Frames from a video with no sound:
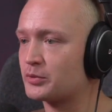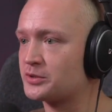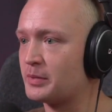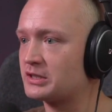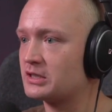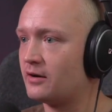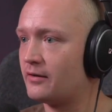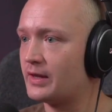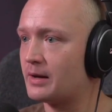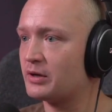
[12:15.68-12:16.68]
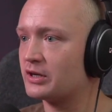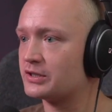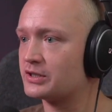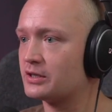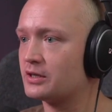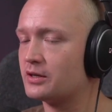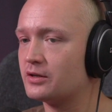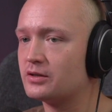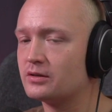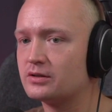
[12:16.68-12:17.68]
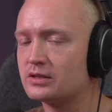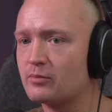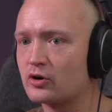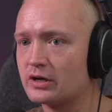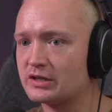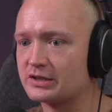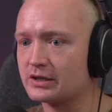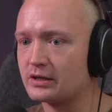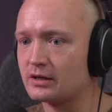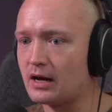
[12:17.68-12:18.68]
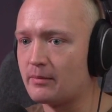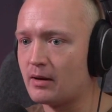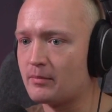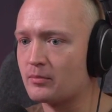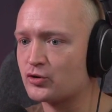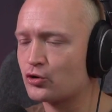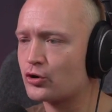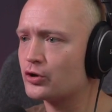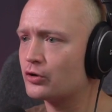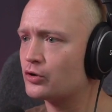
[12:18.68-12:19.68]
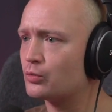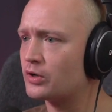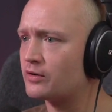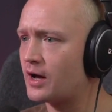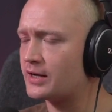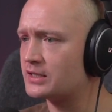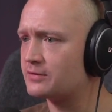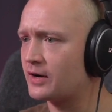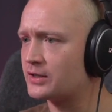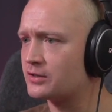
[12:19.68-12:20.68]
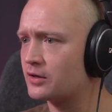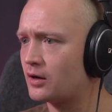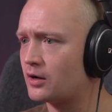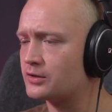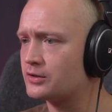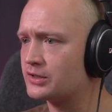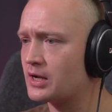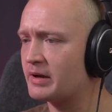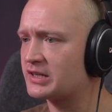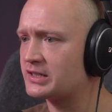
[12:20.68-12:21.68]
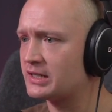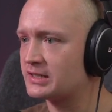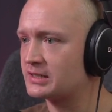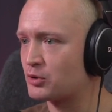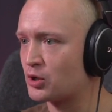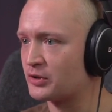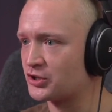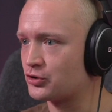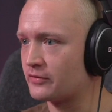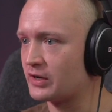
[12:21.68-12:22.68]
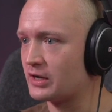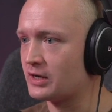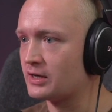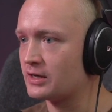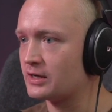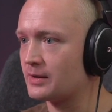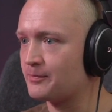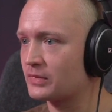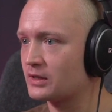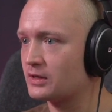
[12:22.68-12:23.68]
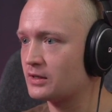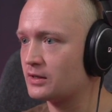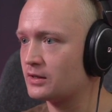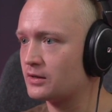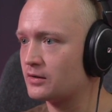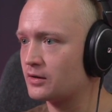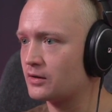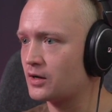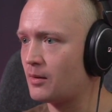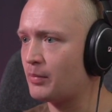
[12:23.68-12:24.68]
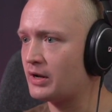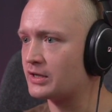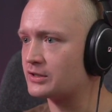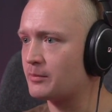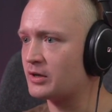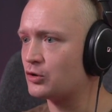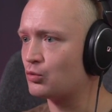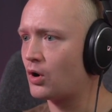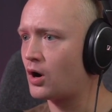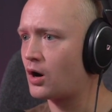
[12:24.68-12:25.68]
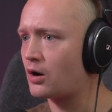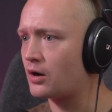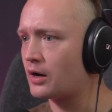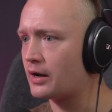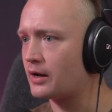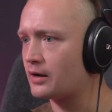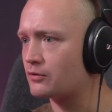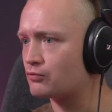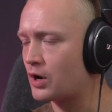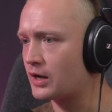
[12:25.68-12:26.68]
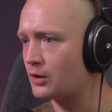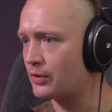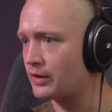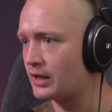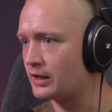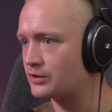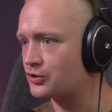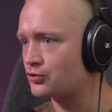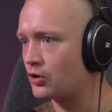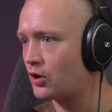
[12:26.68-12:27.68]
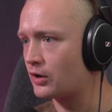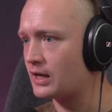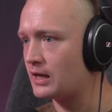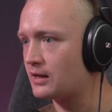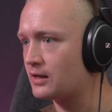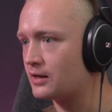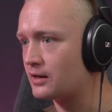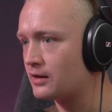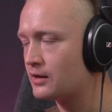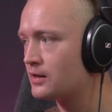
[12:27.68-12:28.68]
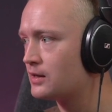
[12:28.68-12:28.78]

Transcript: perspective on that, because uh, Tibber is, uh, I'm, I'm sure you, you would identify it on, to some extent, as a purpose-driven uh, uh, company. As, I mean, you are running with a strong uh,